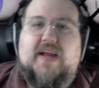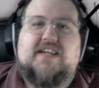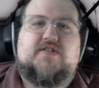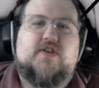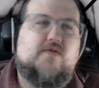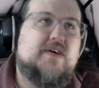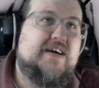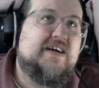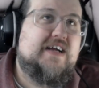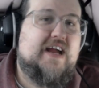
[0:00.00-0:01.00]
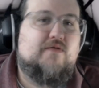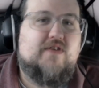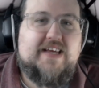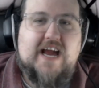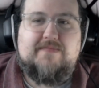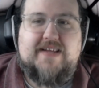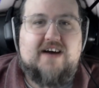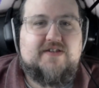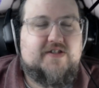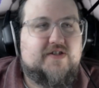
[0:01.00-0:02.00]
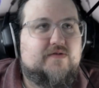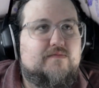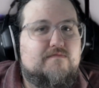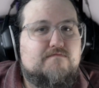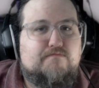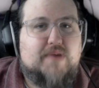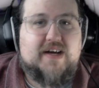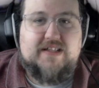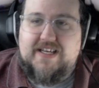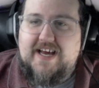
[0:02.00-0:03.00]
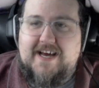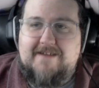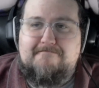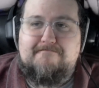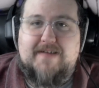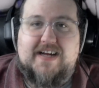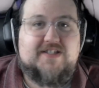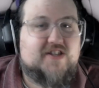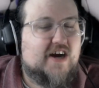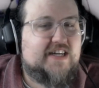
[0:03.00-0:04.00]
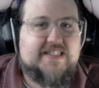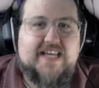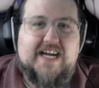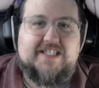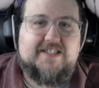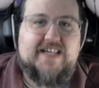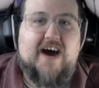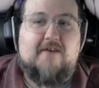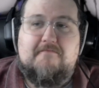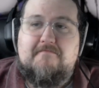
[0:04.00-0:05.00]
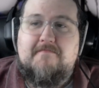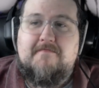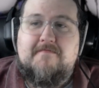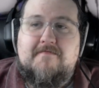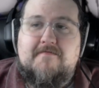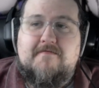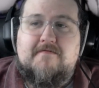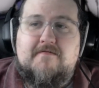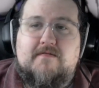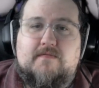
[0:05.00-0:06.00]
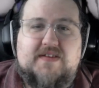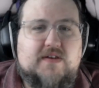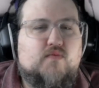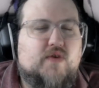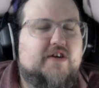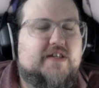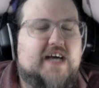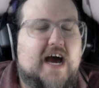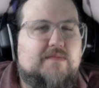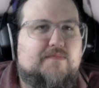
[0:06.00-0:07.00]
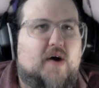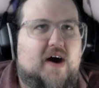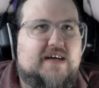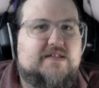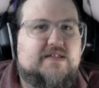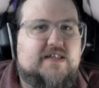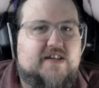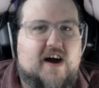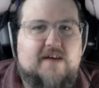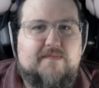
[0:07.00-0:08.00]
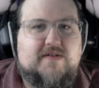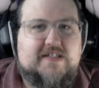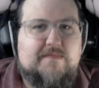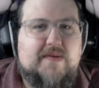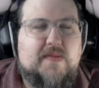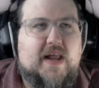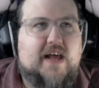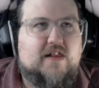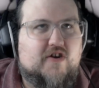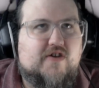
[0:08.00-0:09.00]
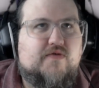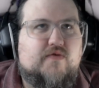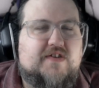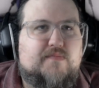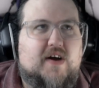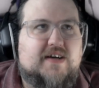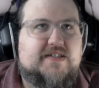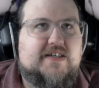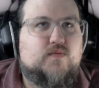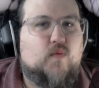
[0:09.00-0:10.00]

And so it really came down to buckling in and starting to sketch. Now, this is a really good time to pause and talk about something that I learned through this process.